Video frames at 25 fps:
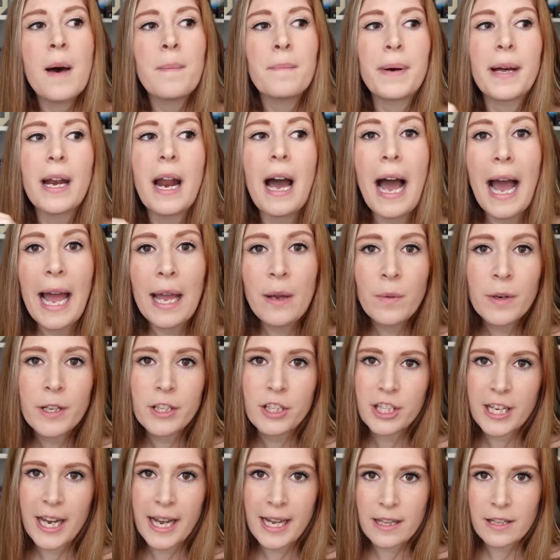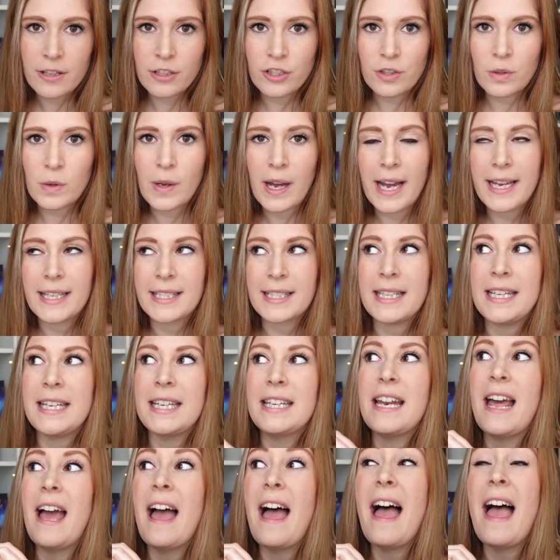but I would challenge you guys
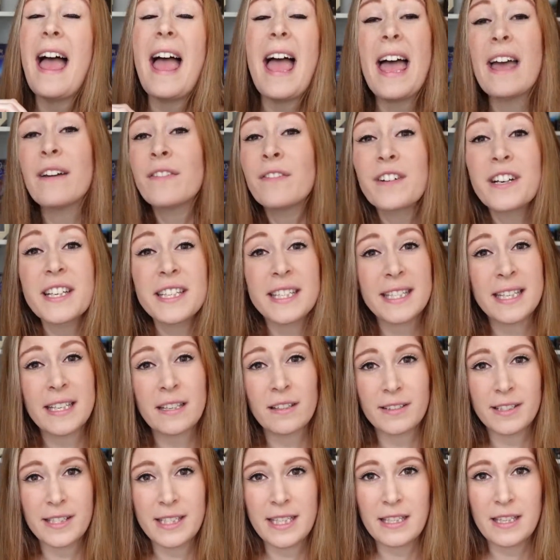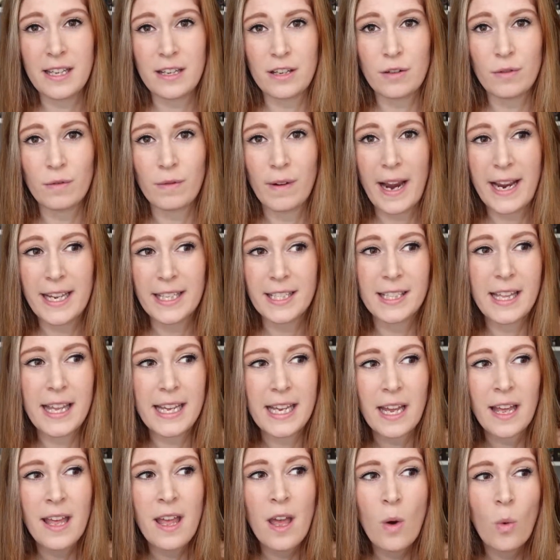in every single scene that you write,
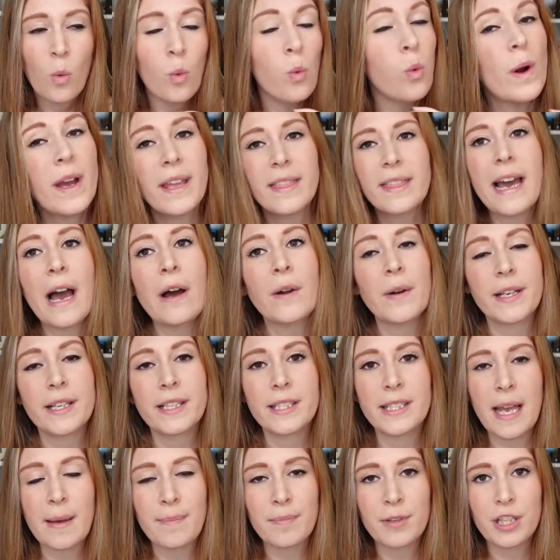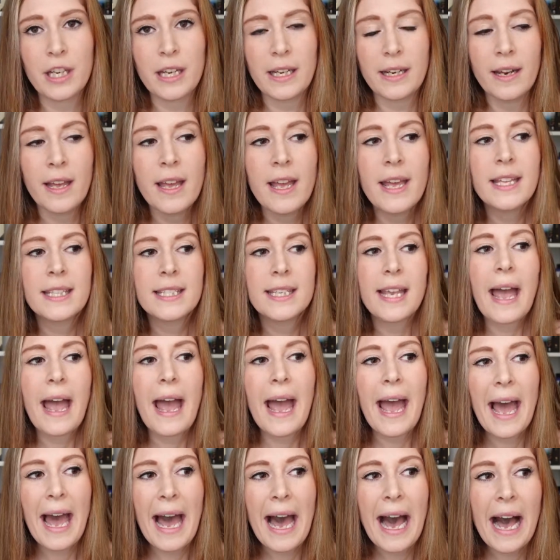like without exception, to
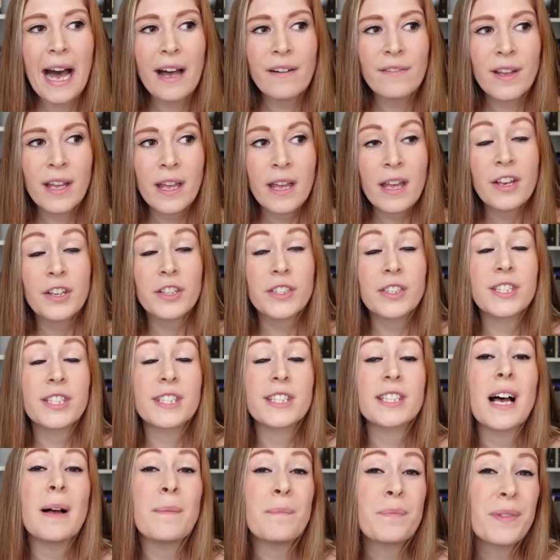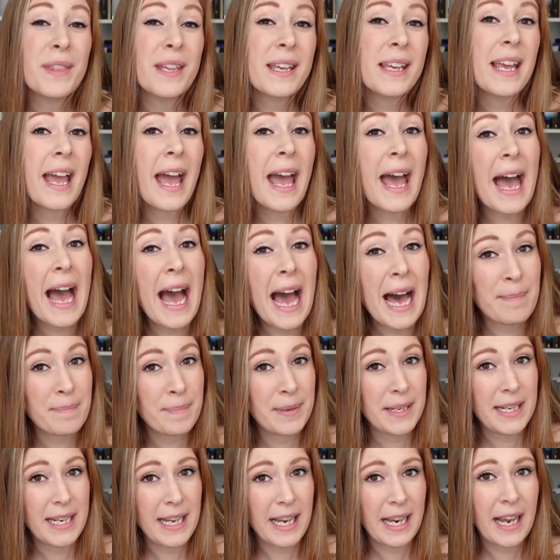have something
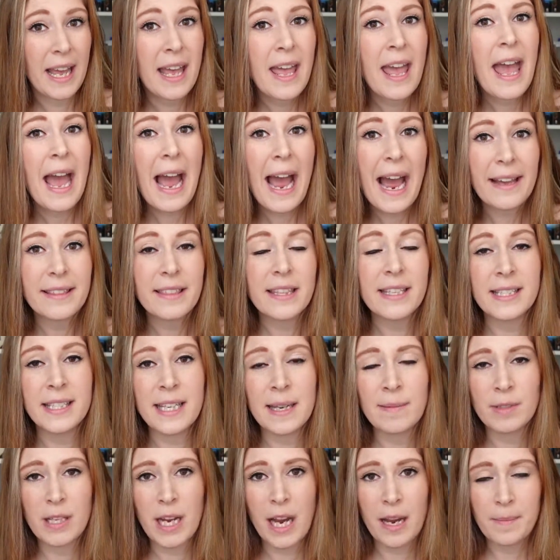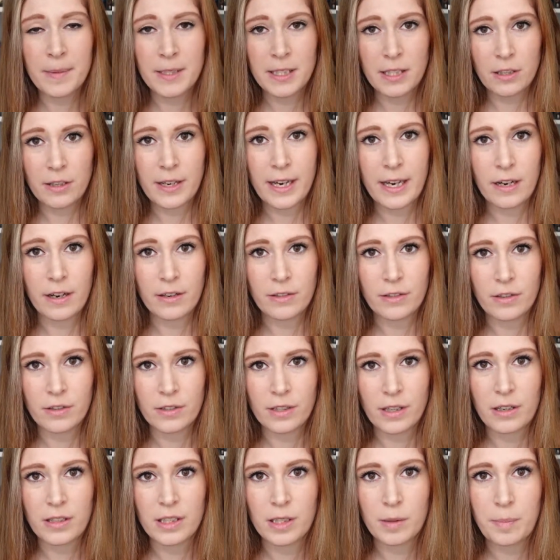happening at the same time as your
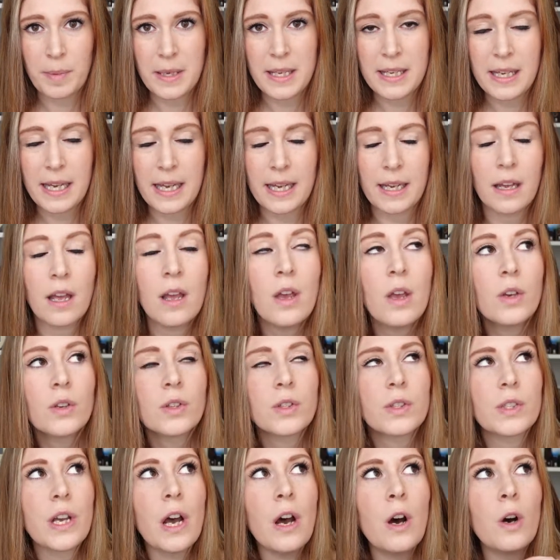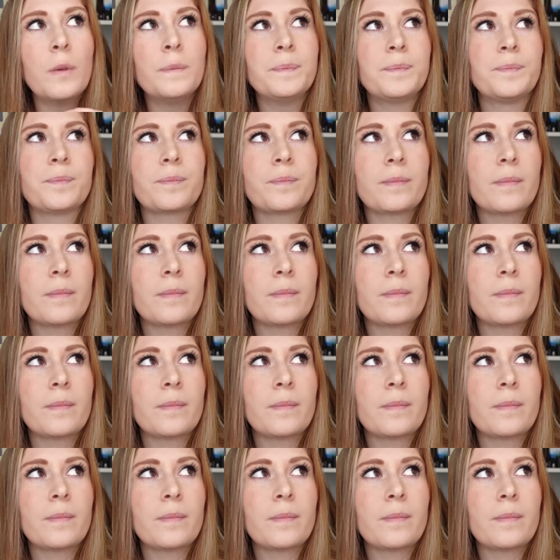characters are speaking. So